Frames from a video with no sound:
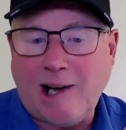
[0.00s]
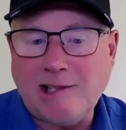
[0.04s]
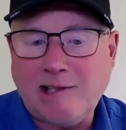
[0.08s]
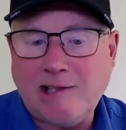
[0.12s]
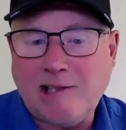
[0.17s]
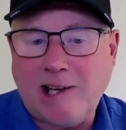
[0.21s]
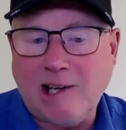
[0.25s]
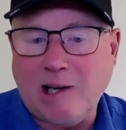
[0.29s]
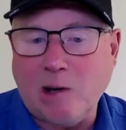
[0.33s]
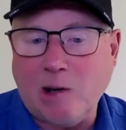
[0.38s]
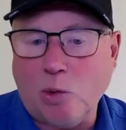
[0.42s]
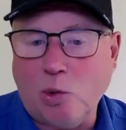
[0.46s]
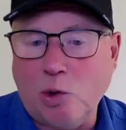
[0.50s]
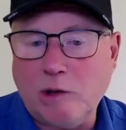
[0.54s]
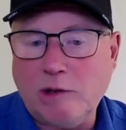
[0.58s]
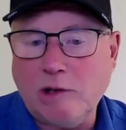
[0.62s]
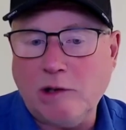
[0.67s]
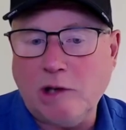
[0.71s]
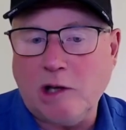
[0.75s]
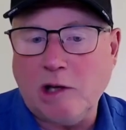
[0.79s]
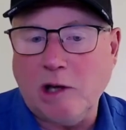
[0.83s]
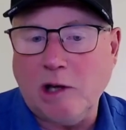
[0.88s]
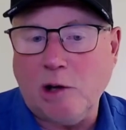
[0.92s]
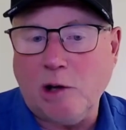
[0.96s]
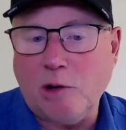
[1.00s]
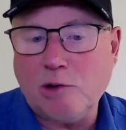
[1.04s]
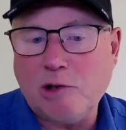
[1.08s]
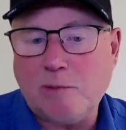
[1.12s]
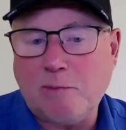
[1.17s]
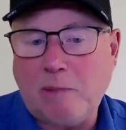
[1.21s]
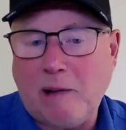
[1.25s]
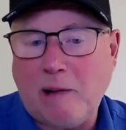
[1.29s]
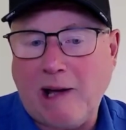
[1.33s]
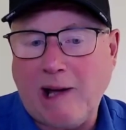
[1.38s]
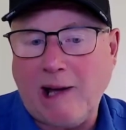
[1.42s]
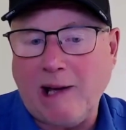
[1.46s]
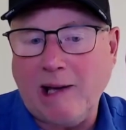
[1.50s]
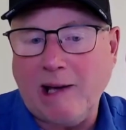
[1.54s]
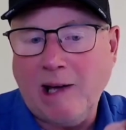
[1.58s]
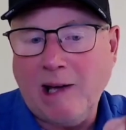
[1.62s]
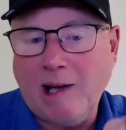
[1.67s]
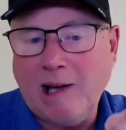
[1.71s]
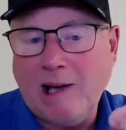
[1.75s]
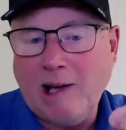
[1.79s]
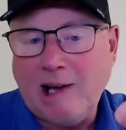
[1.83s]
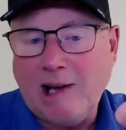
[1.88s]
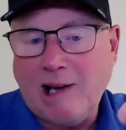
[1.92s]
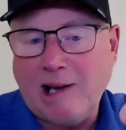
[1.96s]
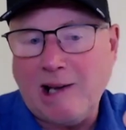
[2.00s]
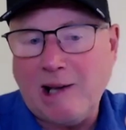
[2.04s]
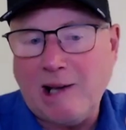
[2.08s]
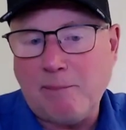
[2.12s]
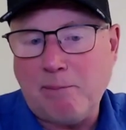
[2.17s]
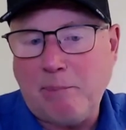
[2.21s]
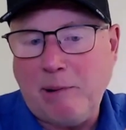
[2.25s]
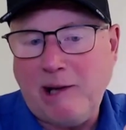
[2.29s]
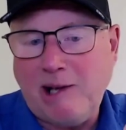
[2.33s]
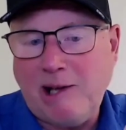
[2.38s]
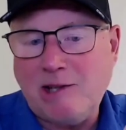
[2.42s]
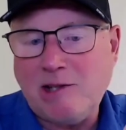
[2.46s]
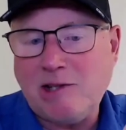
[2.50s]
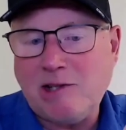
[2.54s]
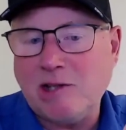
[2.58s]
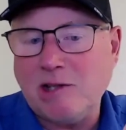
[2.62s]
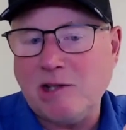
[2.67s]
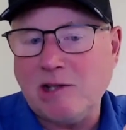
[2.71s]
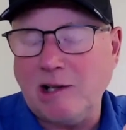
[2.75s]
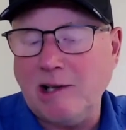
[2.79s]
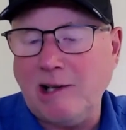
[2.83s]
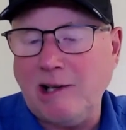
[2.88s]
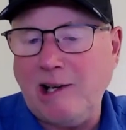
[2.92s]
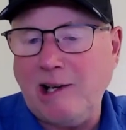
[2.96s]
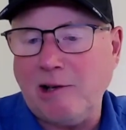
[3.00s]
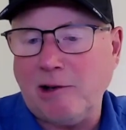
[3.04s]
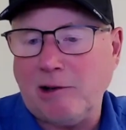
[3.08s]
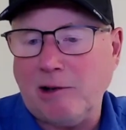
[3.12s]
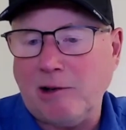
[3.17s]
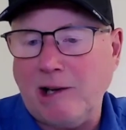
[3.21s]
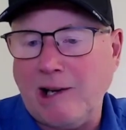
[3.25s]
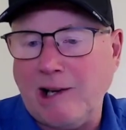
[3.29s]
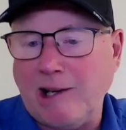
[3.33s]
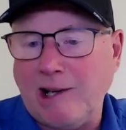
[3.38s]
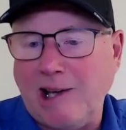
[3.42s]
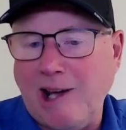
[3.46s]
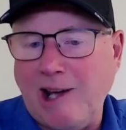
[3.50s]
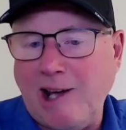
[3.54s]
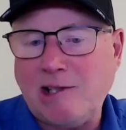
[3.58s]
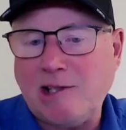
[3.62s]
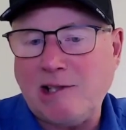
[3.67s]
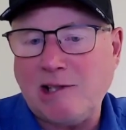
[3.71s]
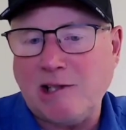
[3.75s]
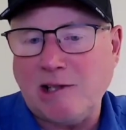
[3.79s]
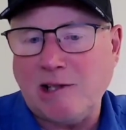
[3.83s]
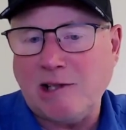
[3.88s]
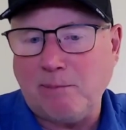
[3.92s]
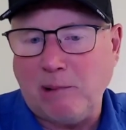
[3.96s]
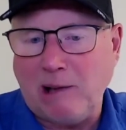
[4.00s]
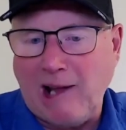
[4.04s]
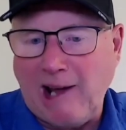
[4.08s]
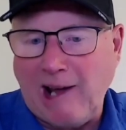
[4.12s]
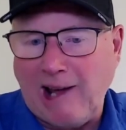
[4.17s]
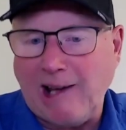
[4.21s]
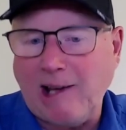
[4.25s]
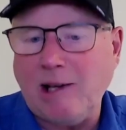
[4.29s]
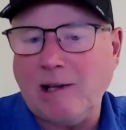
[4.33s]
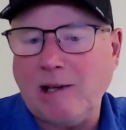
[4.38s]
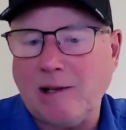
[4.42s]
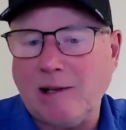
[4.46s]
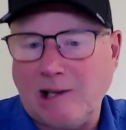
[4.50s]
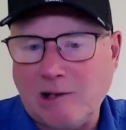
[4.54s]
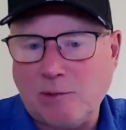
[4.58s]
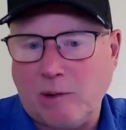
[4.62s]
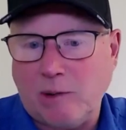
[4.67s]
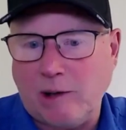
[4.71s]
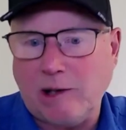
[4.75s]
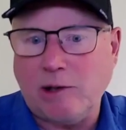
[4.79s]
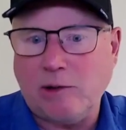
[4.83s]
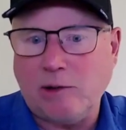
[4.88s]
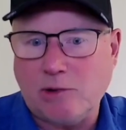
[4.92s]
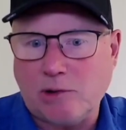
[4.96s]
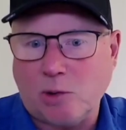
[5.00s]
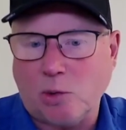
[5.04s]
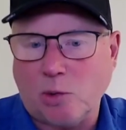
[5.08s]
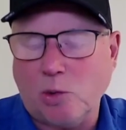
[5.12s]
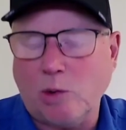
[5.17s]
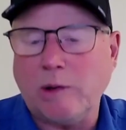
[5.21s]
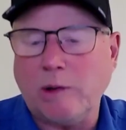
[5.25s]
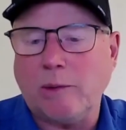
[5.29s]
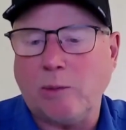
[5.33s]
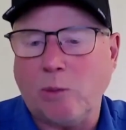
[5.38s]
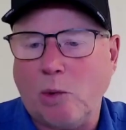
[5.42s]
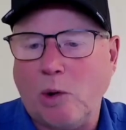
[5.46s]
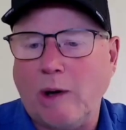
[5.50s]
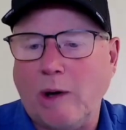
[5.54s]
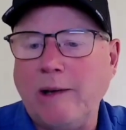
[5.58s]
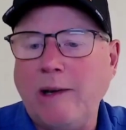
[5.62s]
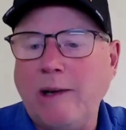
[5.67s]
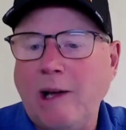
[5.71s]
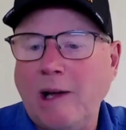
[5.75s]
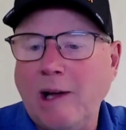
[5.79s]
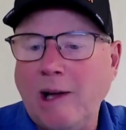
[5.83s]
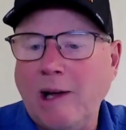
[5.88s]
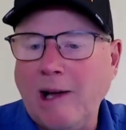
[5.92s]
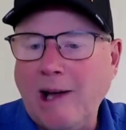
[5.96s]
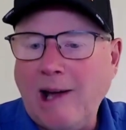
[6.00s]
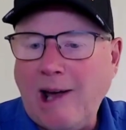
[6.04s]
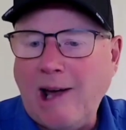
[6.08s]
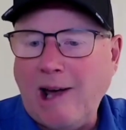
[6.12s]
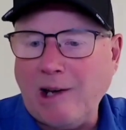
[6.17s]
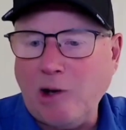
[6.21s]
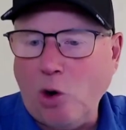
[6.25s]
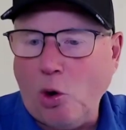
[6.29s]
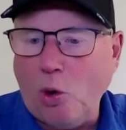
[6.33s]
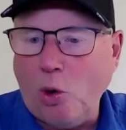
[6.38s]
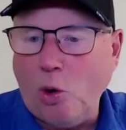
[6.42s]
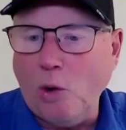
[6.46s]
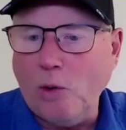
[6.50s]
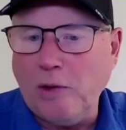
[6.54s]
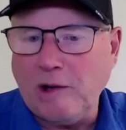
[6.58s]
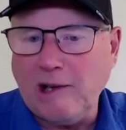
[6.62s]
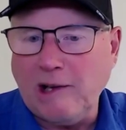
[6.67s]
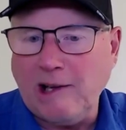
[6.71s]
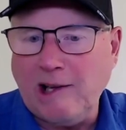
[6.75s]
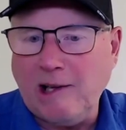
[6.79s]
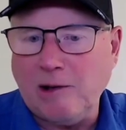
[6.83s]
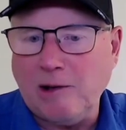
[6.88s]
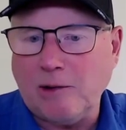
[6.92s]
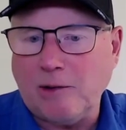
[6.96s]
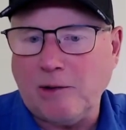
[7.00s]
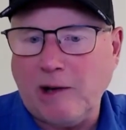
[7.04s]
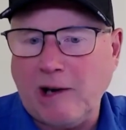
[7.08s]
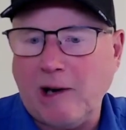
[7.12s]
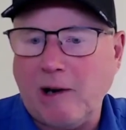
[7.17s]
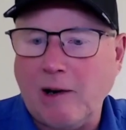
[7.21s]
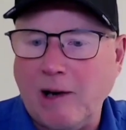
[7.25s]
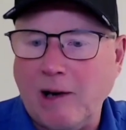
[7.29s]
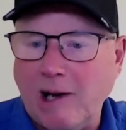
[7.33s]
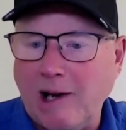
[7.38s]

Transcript: take a wooden clothes peg and I pinch the leader against the blank. That's why I use the wooden one, and hold the leader there.